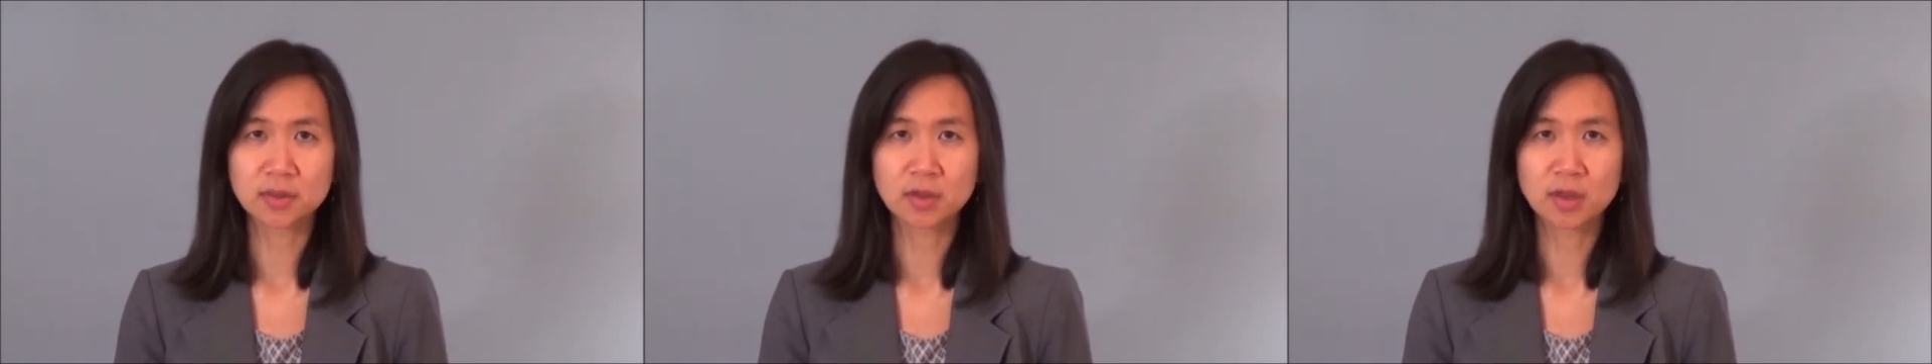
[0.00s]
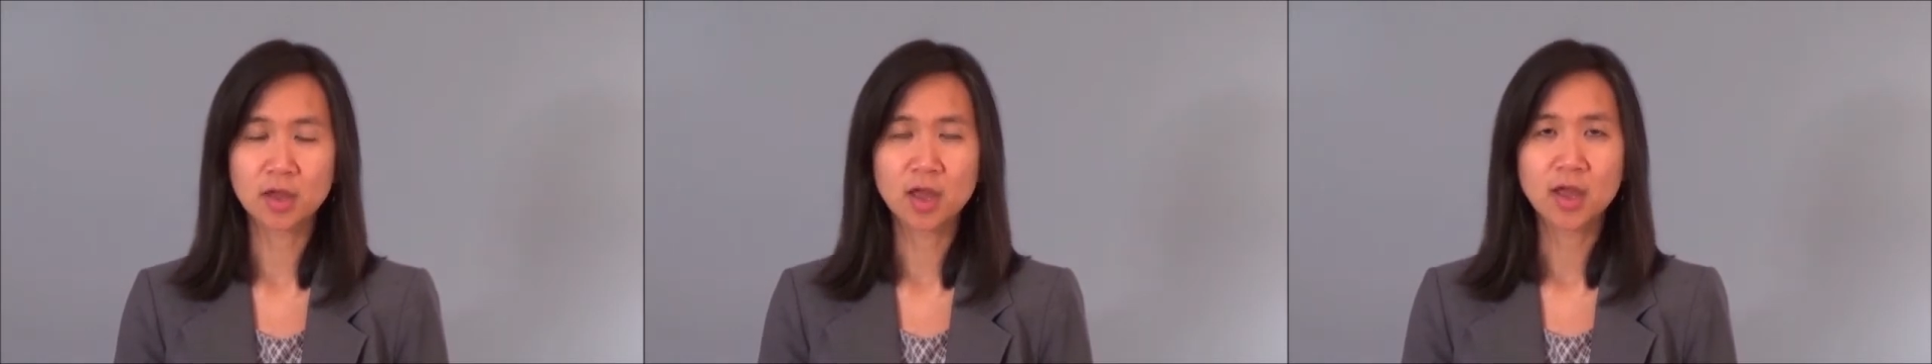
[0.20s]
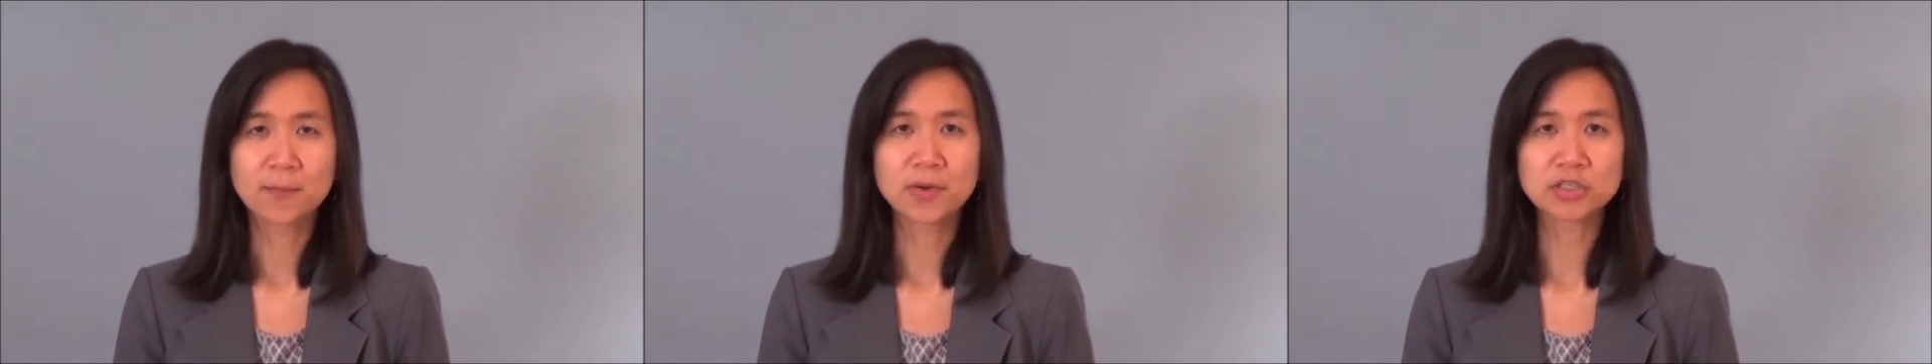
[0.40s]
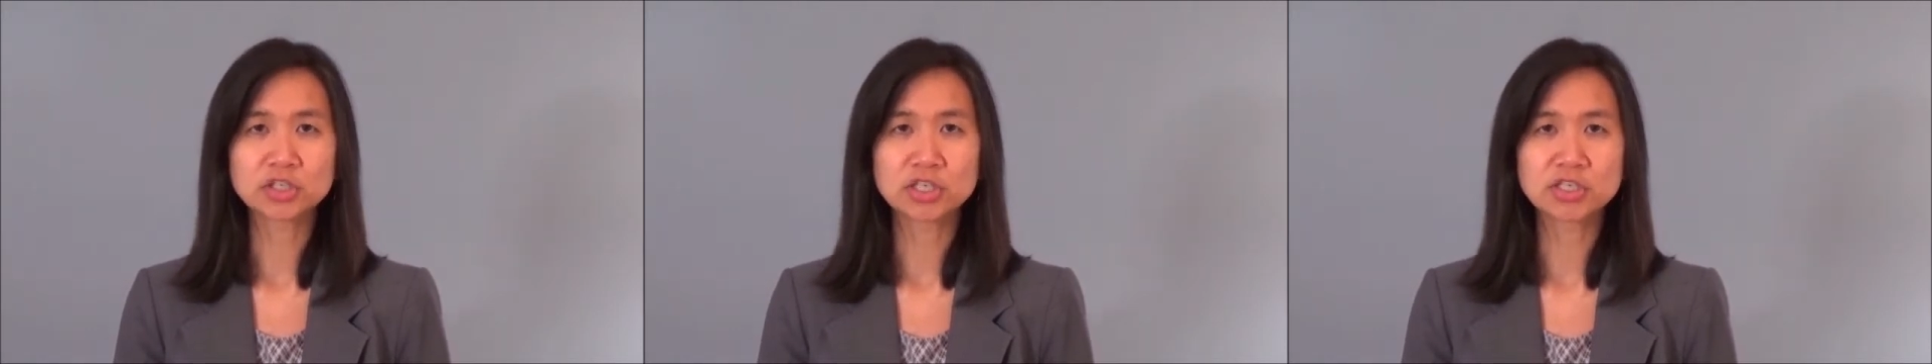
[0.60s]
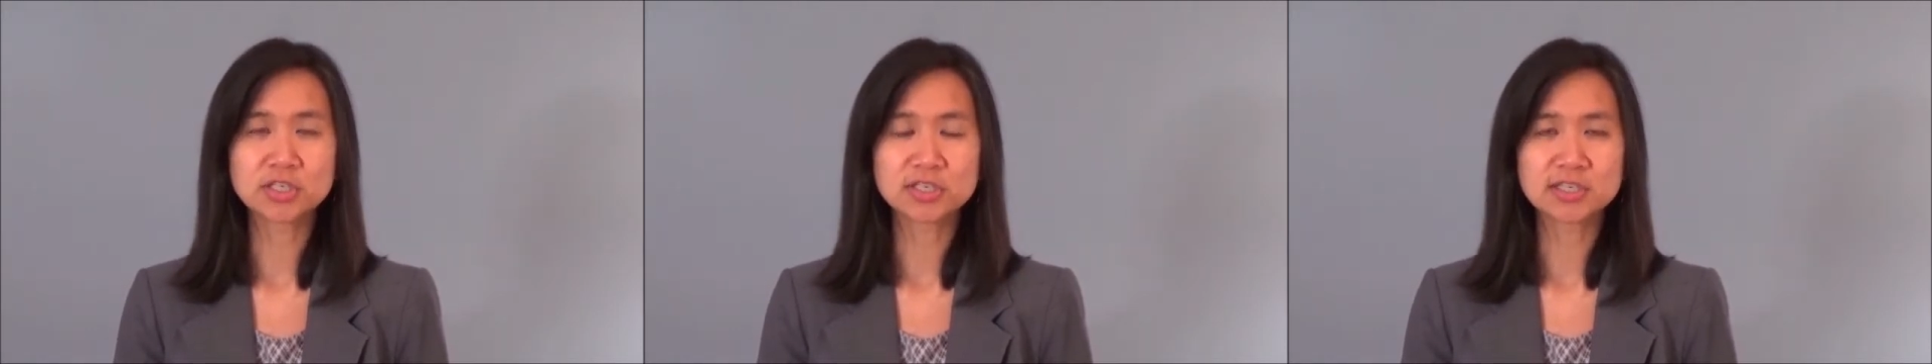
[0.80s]
But she does
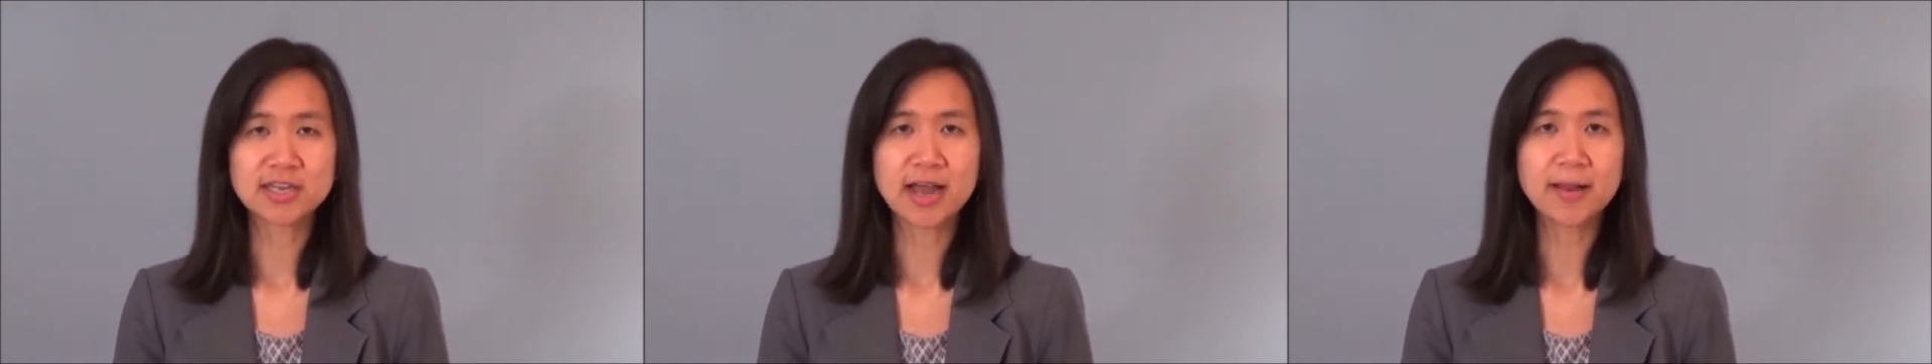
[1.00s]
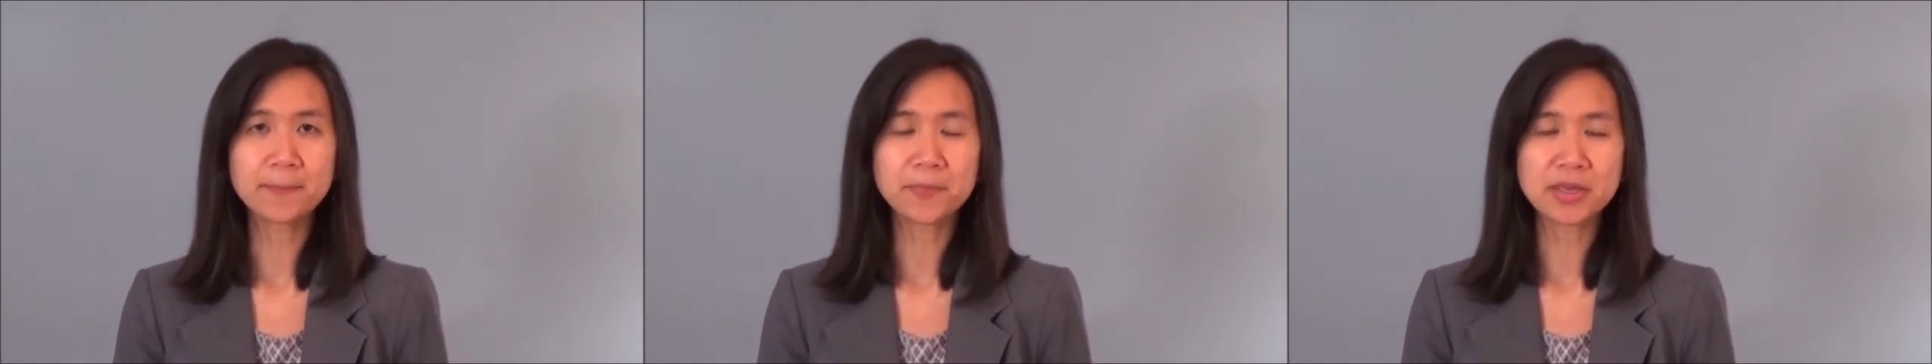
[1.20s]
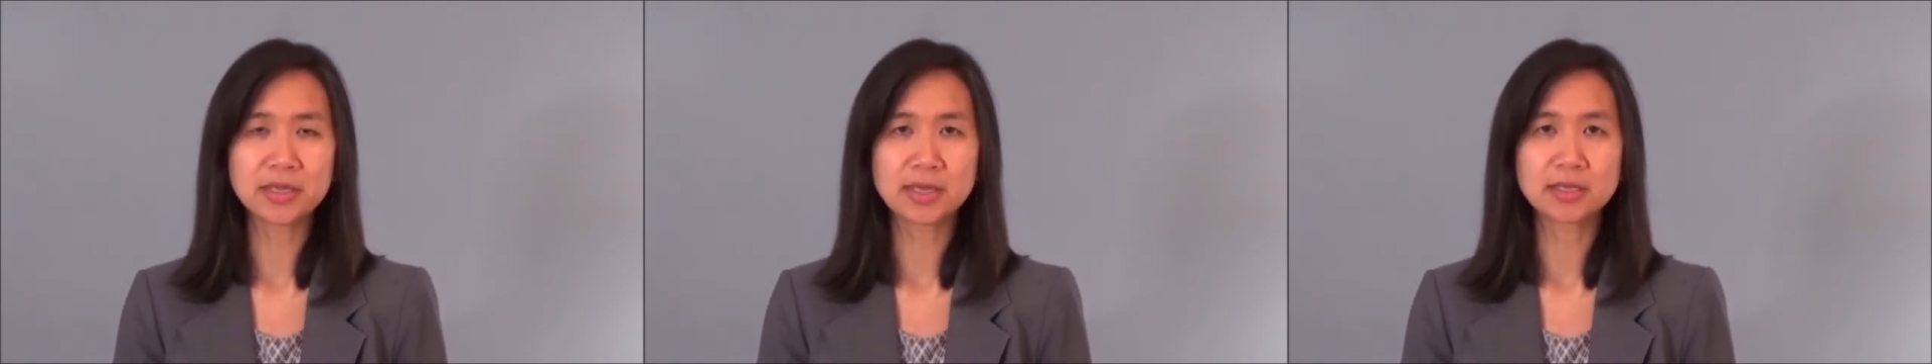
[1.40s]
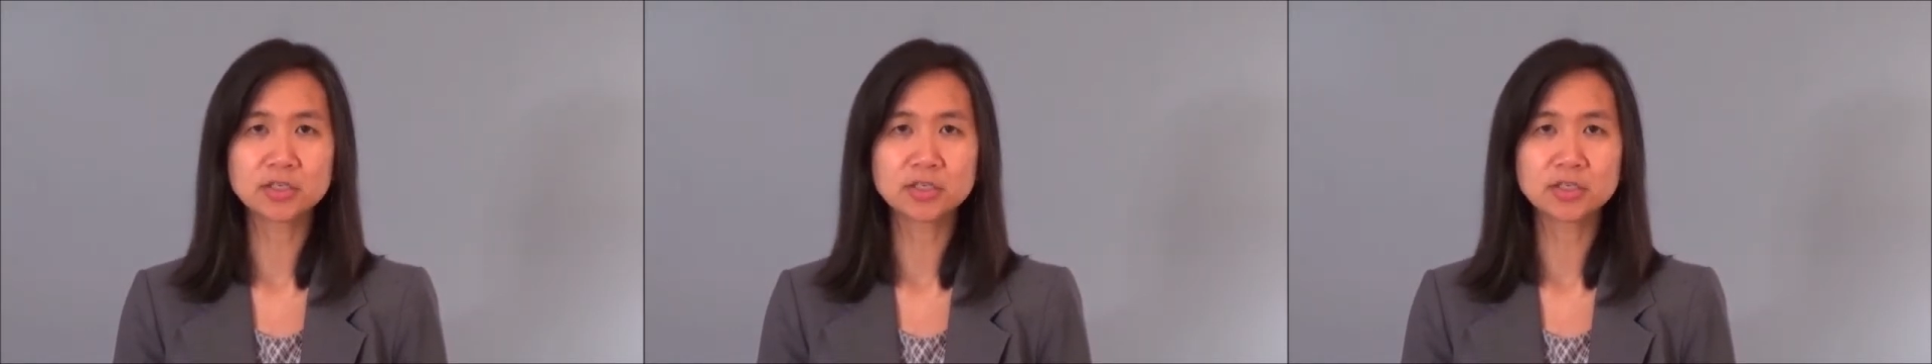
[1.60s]
not begin to